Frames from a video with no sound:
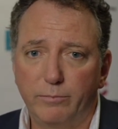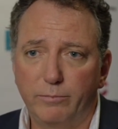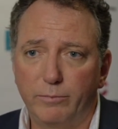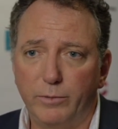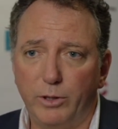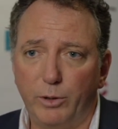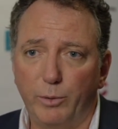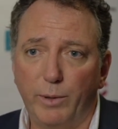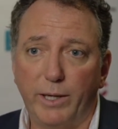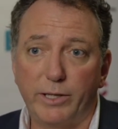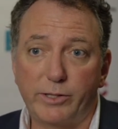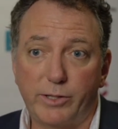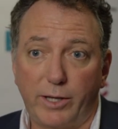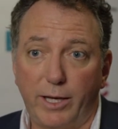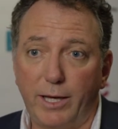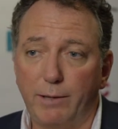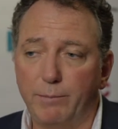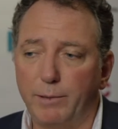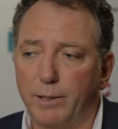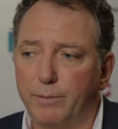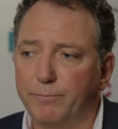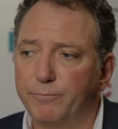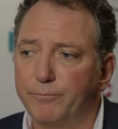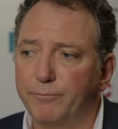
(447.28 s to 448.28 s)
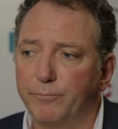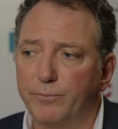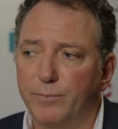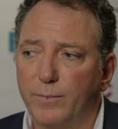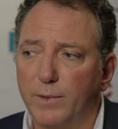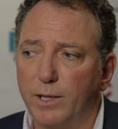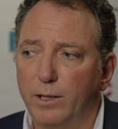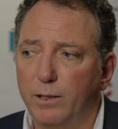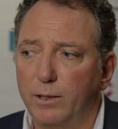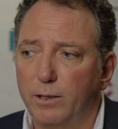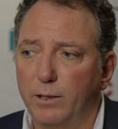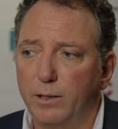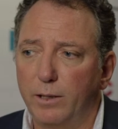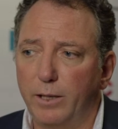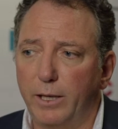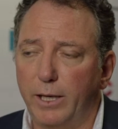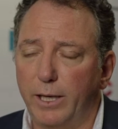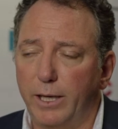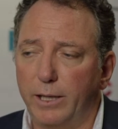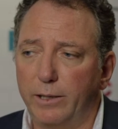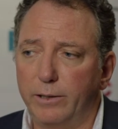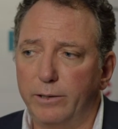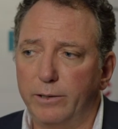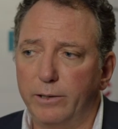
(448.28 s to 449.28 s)
U.S. gaming,
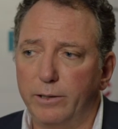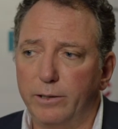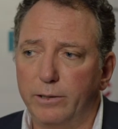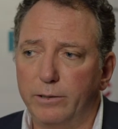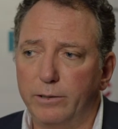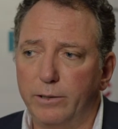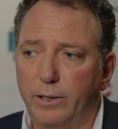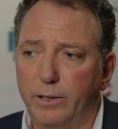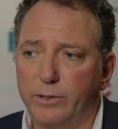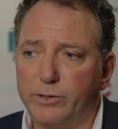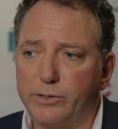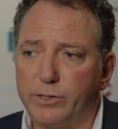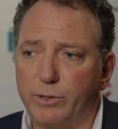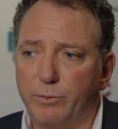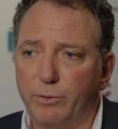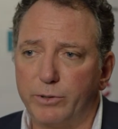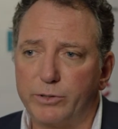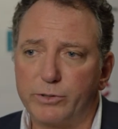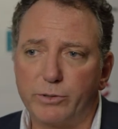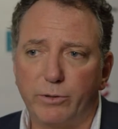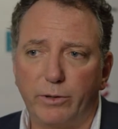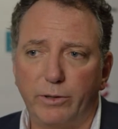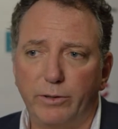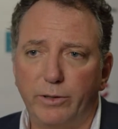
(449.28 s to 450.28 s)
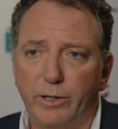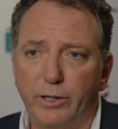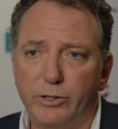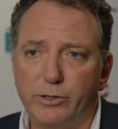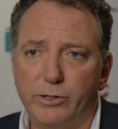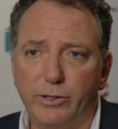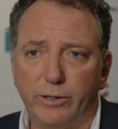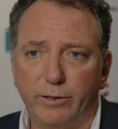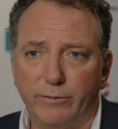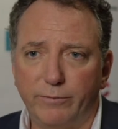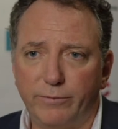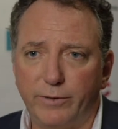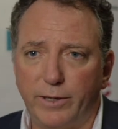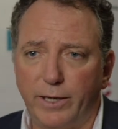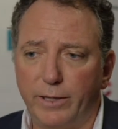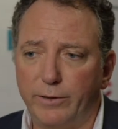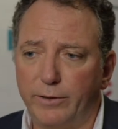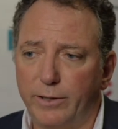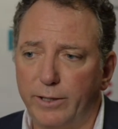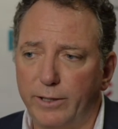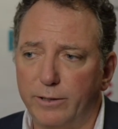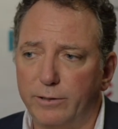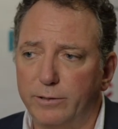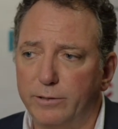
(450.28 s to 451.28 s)
and see what sort of niche you can
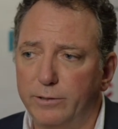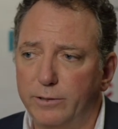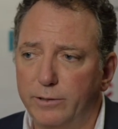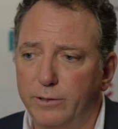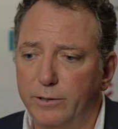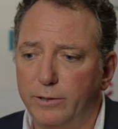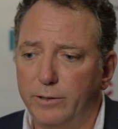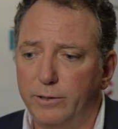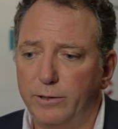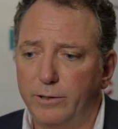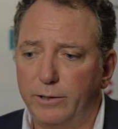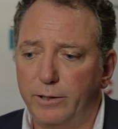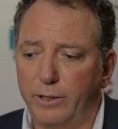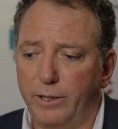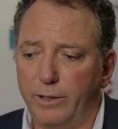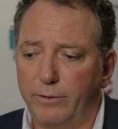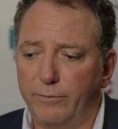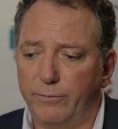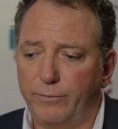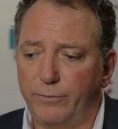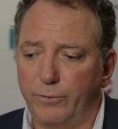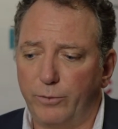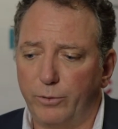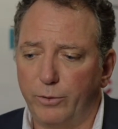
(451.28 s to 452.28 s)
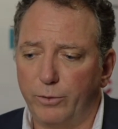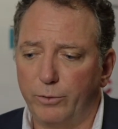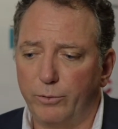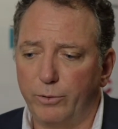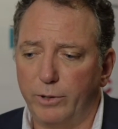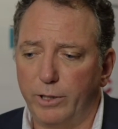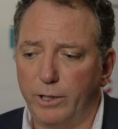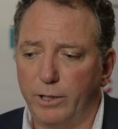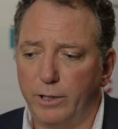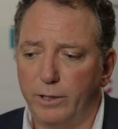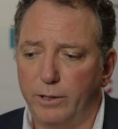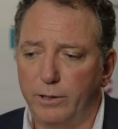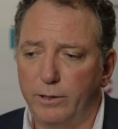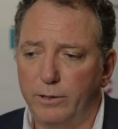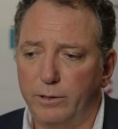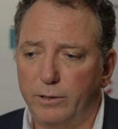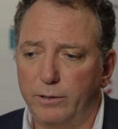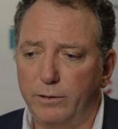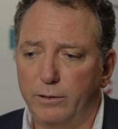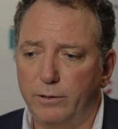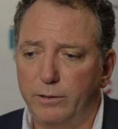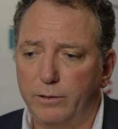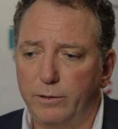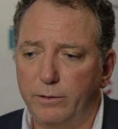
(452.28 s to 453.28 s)
find there. And for
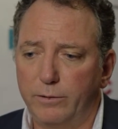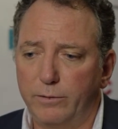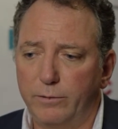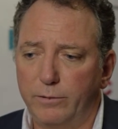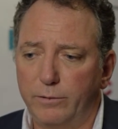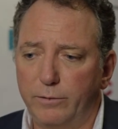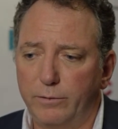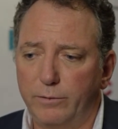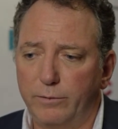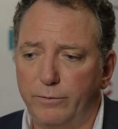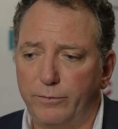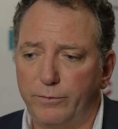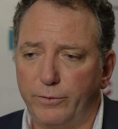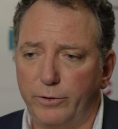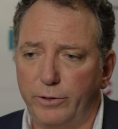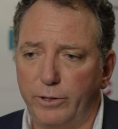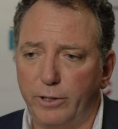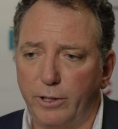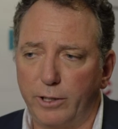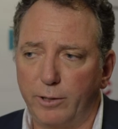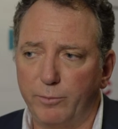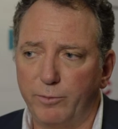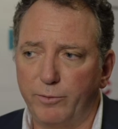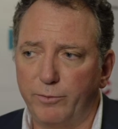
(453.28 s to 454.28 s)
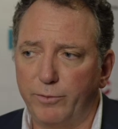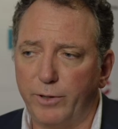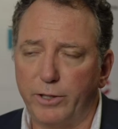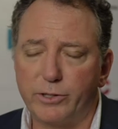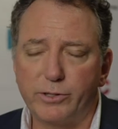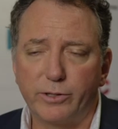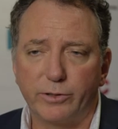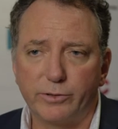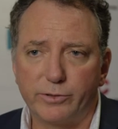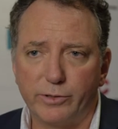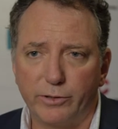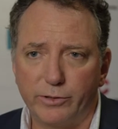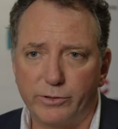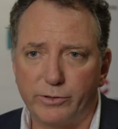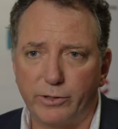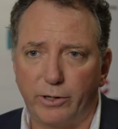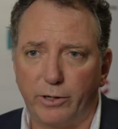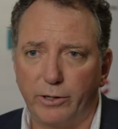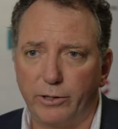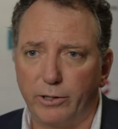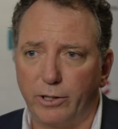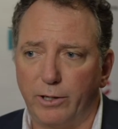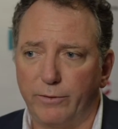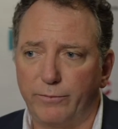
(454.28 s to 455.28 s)
younger professionals that are
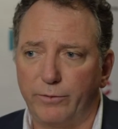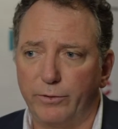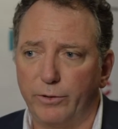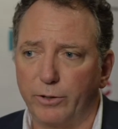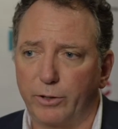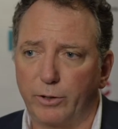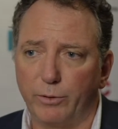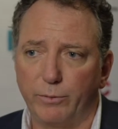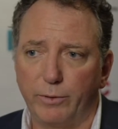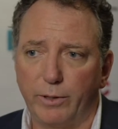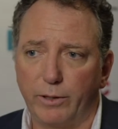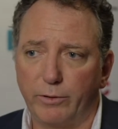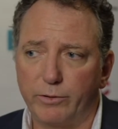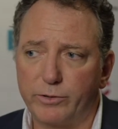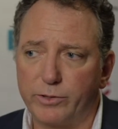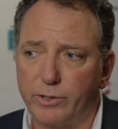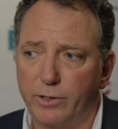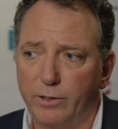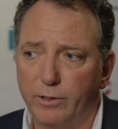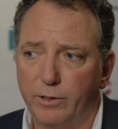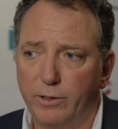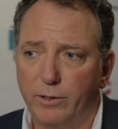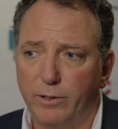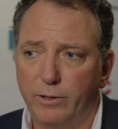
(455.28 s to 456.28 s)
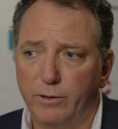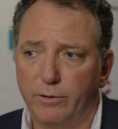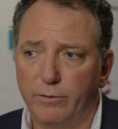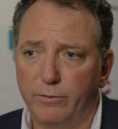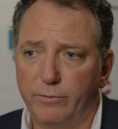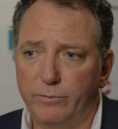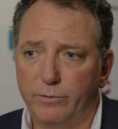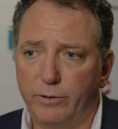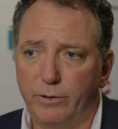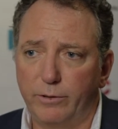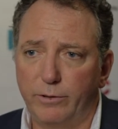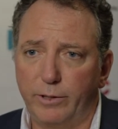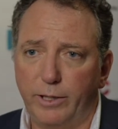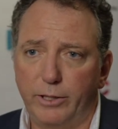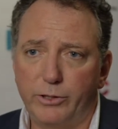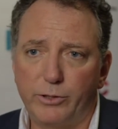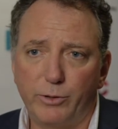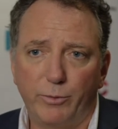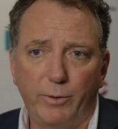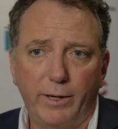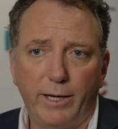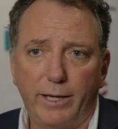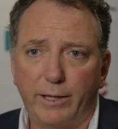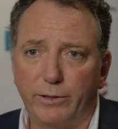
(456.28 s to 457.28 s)
starting off in their careers, hitch
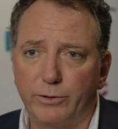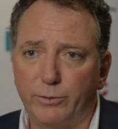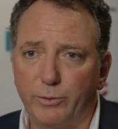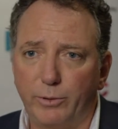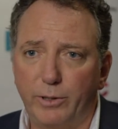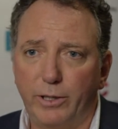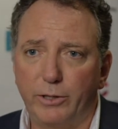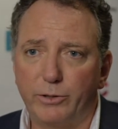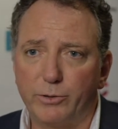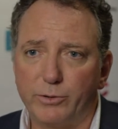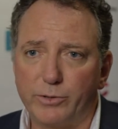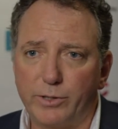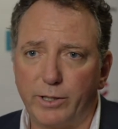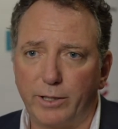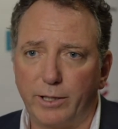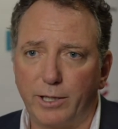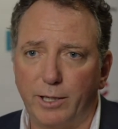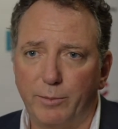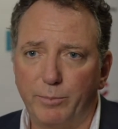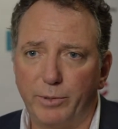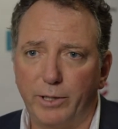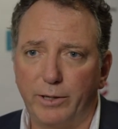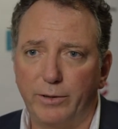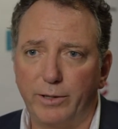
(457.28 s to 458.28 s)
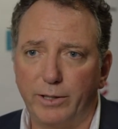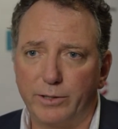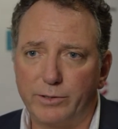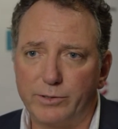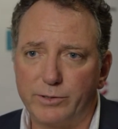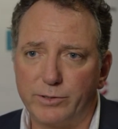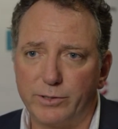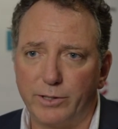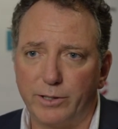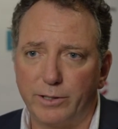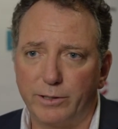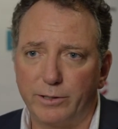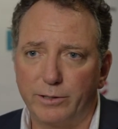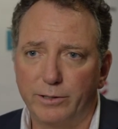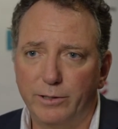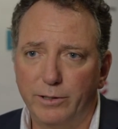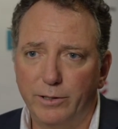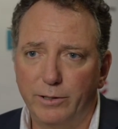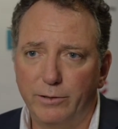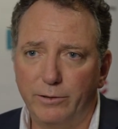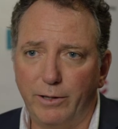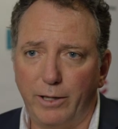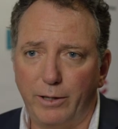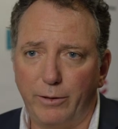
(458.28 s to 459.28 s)
a wagon to an interesting company that
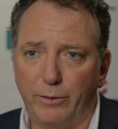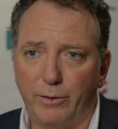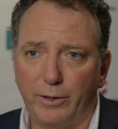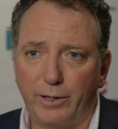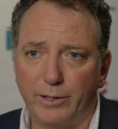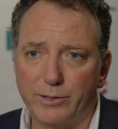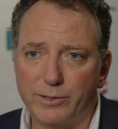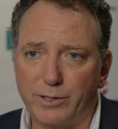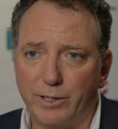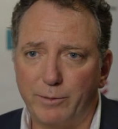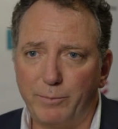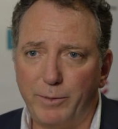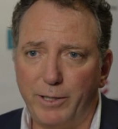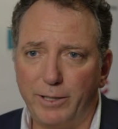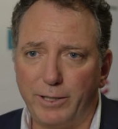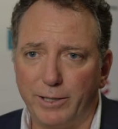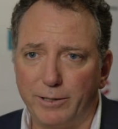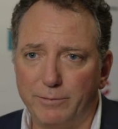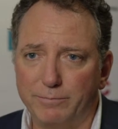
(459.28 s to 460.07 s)
you think is going to make it.